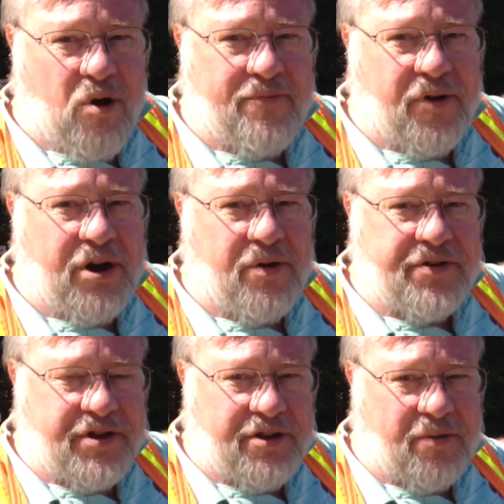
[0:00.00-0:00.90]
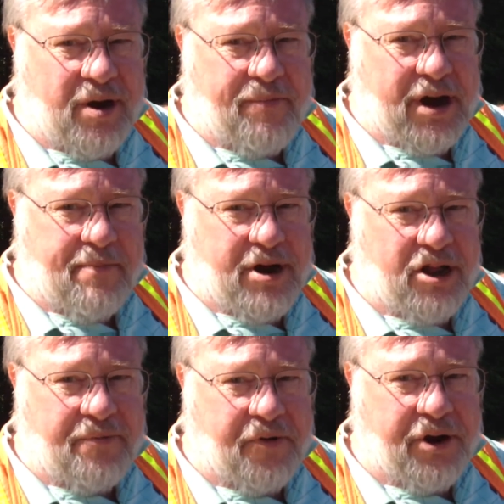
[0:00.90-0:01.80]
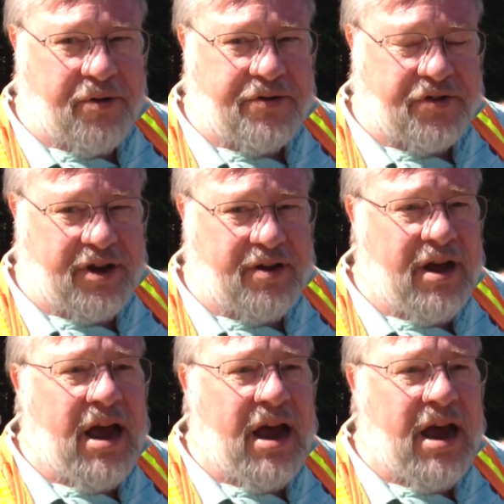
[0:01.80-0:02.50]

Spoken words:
one frequency, 3 of them pick up another frequency,